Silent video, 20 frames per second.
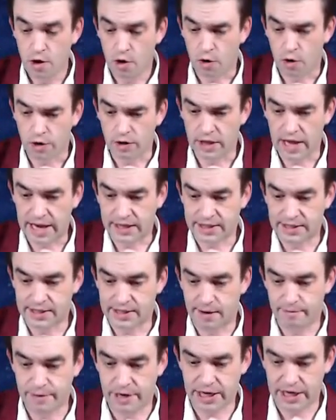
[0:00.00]
Or like
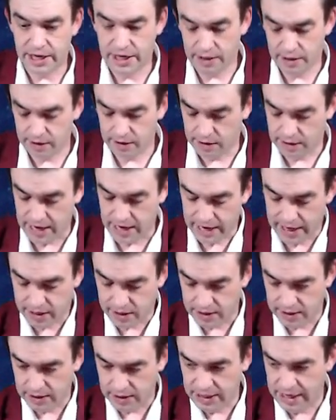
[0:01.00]
somebody like
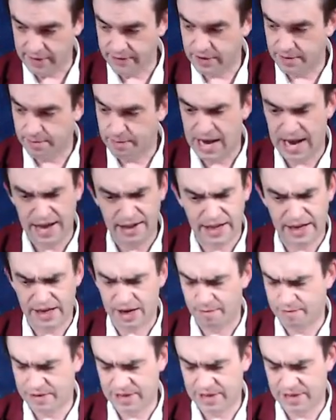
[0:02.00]
lives by like a